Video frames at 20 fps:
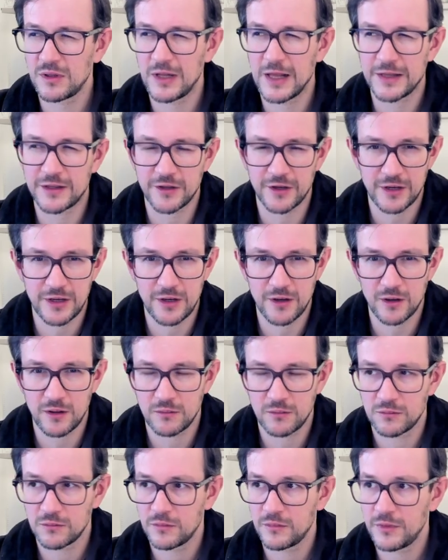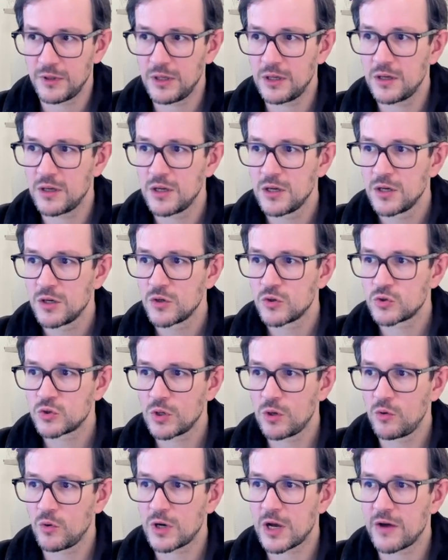letter here, yeah.
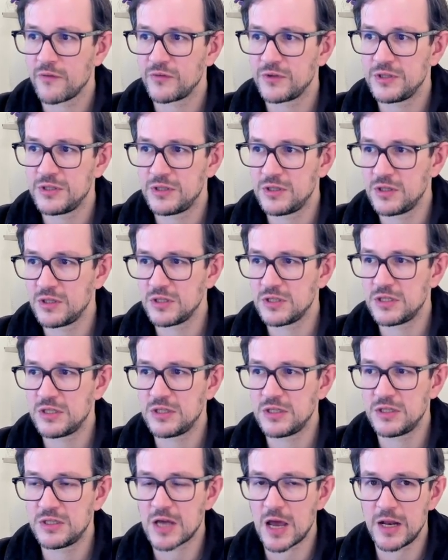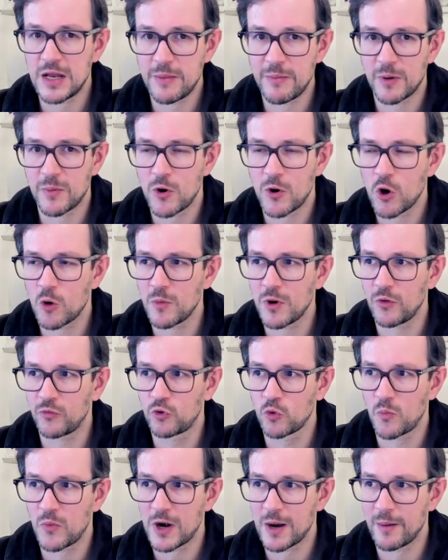So you have dynamic programming of
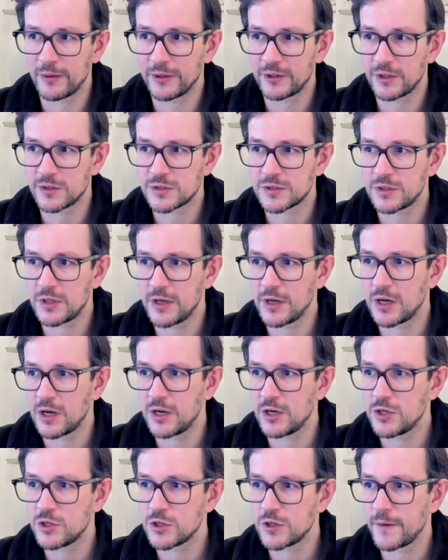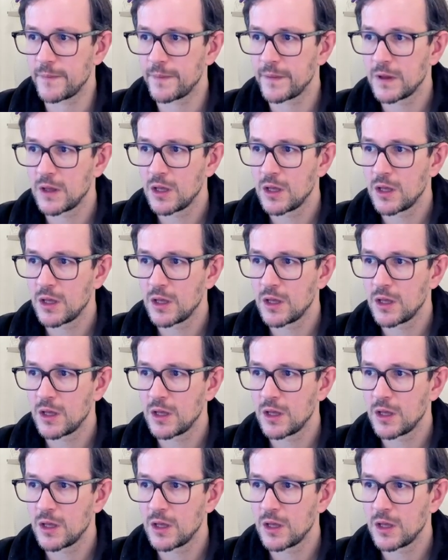two parameters like ij.